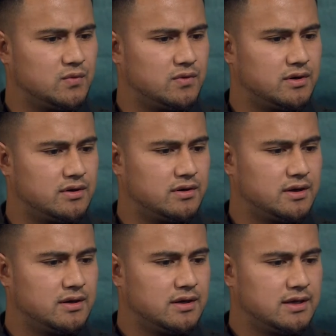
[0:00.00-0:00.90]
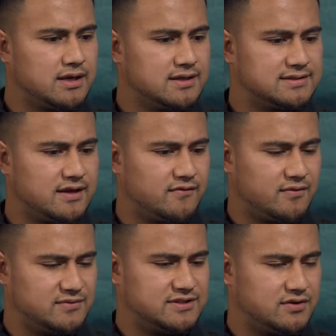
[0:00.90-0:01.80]
were kids that
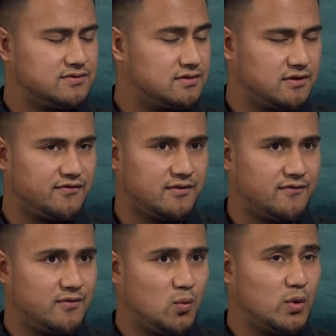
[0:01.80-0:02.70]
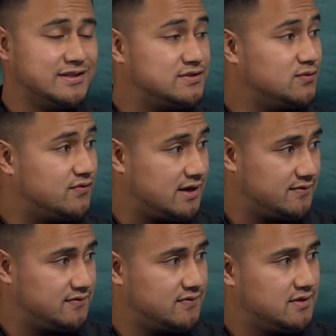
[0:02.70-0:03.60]
from 1 to 5.
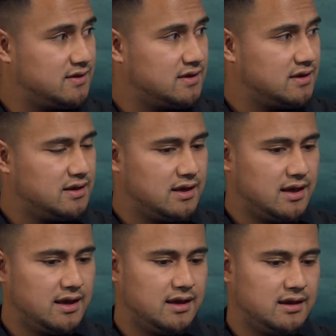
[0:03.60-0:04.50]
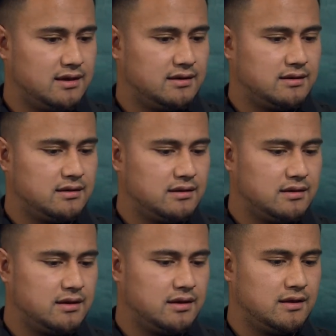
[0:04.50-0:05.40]
And
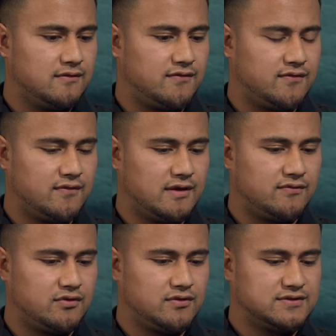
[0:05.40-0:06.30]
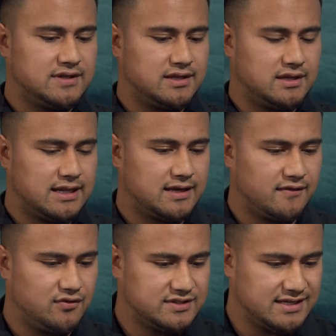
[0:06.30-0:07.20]
if there's
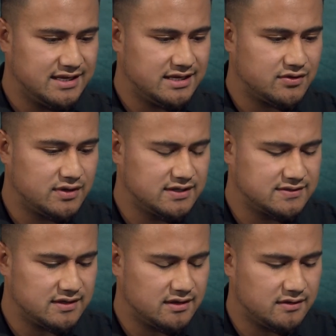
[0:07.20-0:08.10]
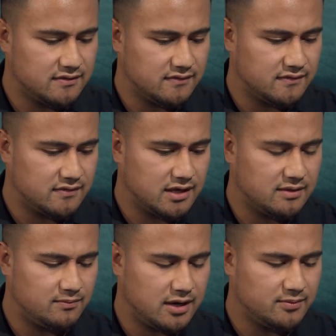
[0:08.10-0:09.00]
an increase of a
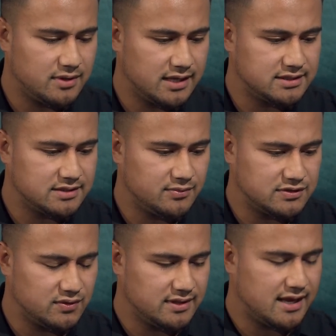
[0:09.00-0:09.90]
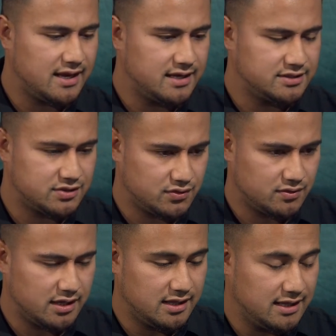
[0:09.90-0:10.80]
population between that age group,
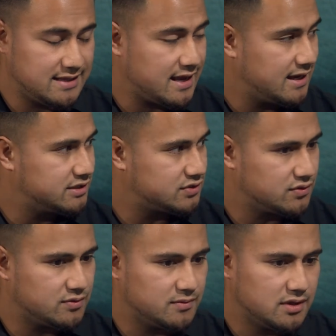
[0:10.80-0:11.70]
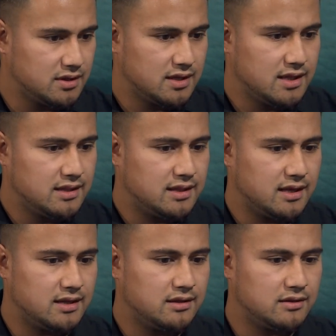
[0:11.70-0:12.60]
in that age group,
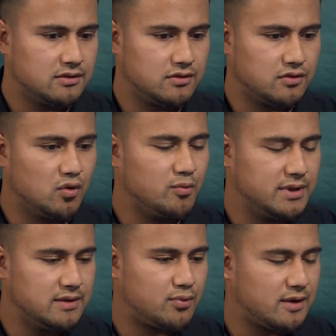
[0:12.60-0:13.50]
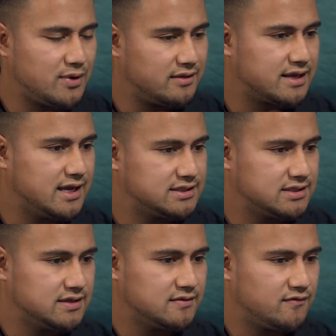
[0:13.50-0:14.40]
then there will be proper
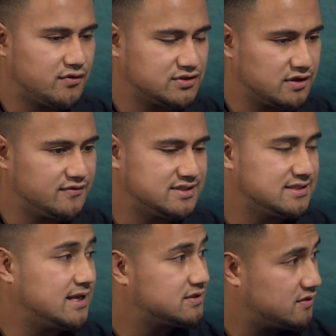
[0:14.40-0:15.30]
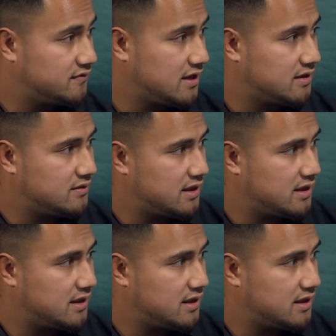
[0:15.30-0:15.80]
allocation for services that serve that